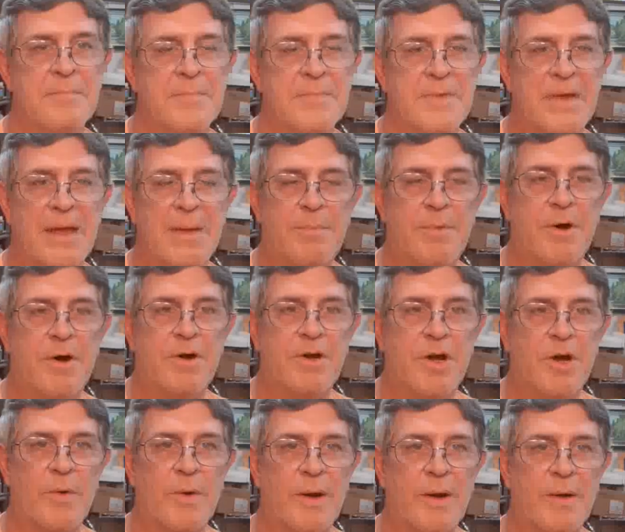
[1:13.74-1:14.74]
keep on
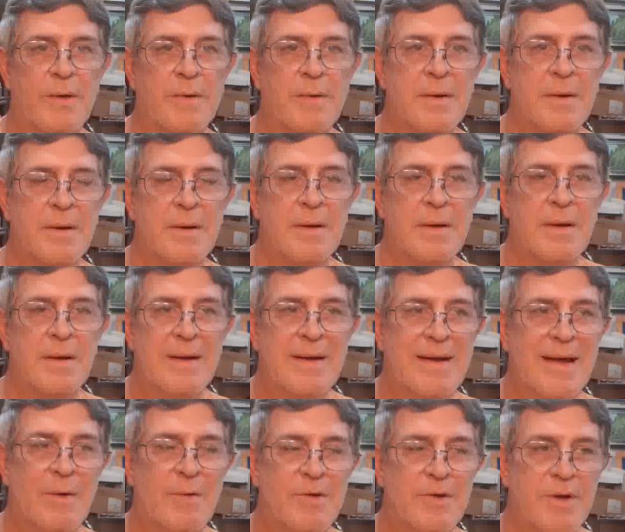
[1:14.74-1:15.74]
going.
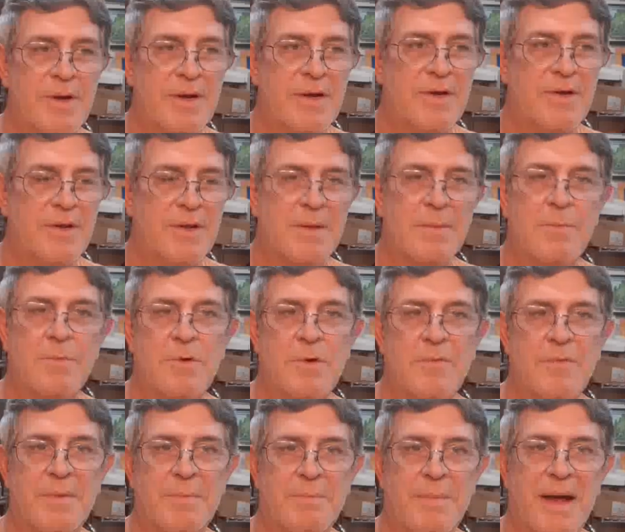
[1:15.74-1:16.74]
Now, when you get into the more
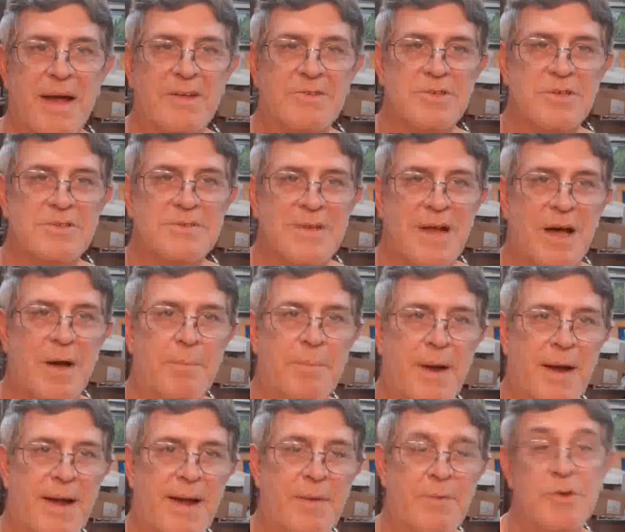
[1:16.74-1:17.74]
of the master style
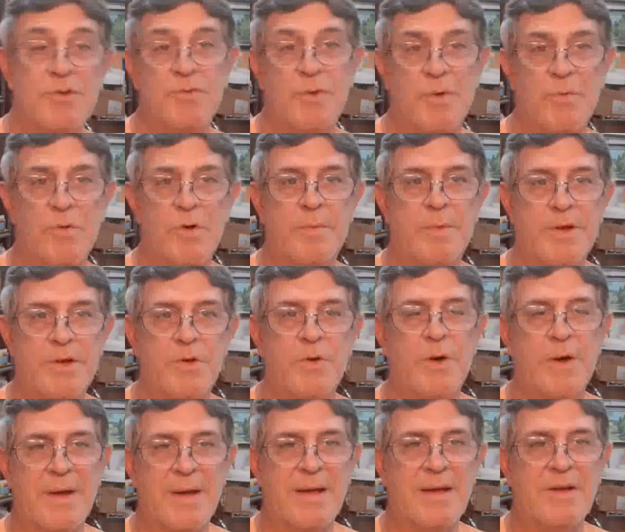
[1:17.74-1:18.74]
painting, which we will be
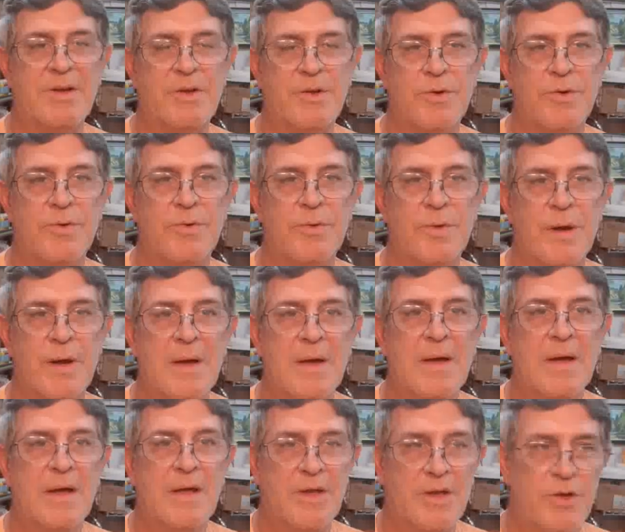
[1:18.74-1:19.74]
going into,
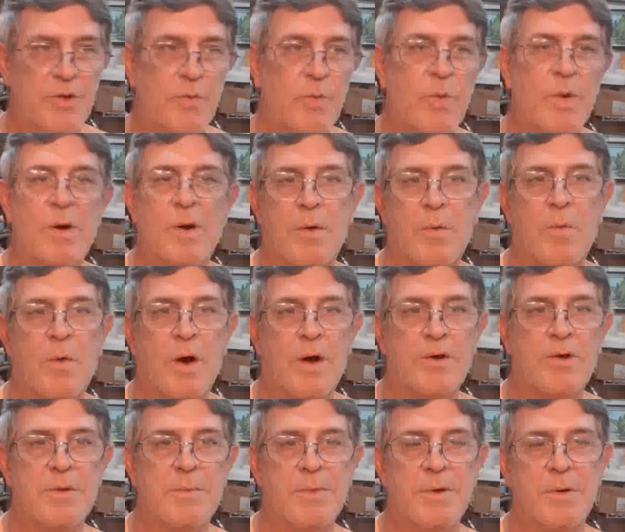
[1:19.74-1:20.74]
you will
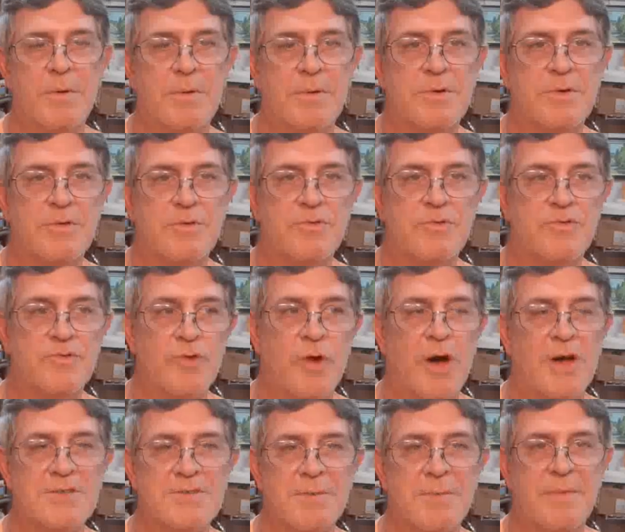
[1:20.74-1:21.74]
want to be able to
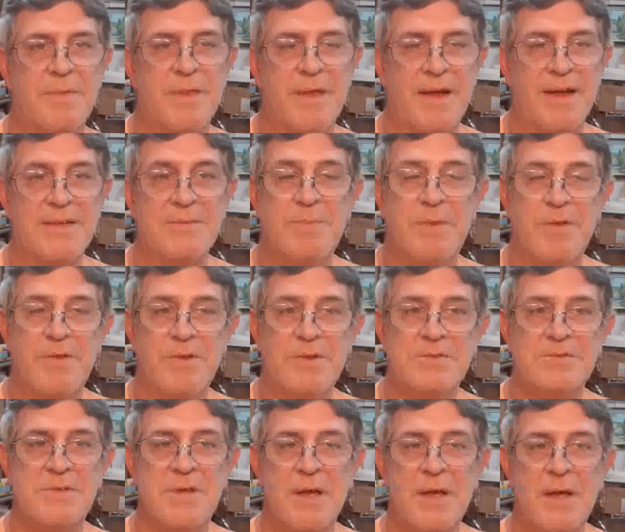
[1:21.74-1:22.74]
draw some things. But
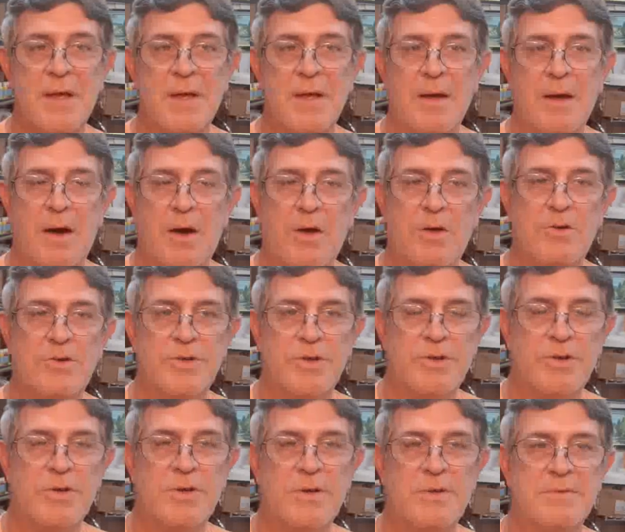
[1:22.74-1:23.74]
there's
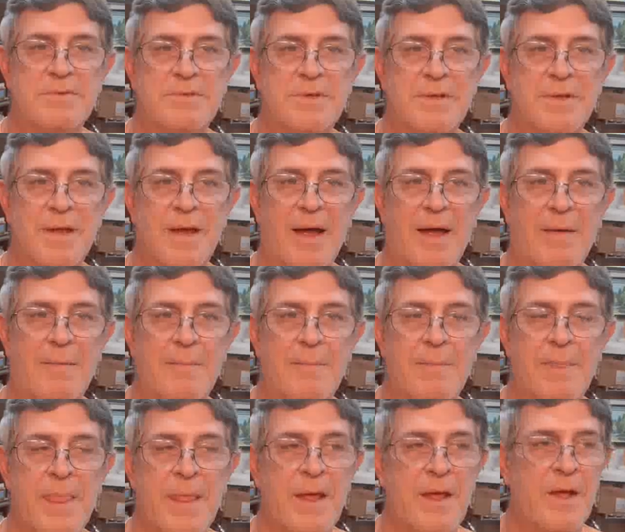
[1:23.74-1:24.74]
alternatives to that.
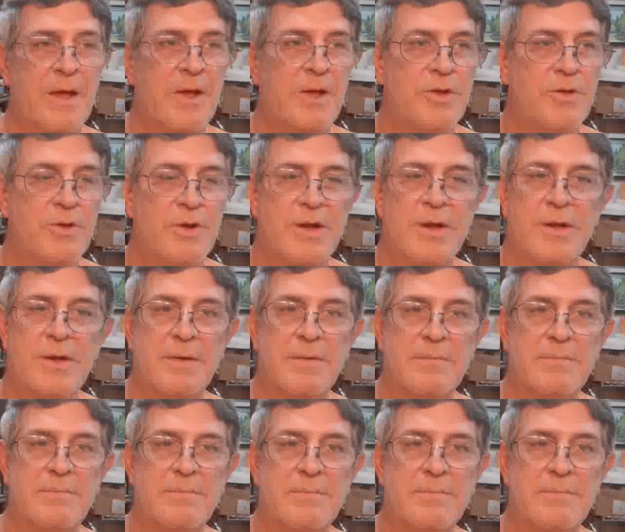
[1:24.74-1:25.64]
You can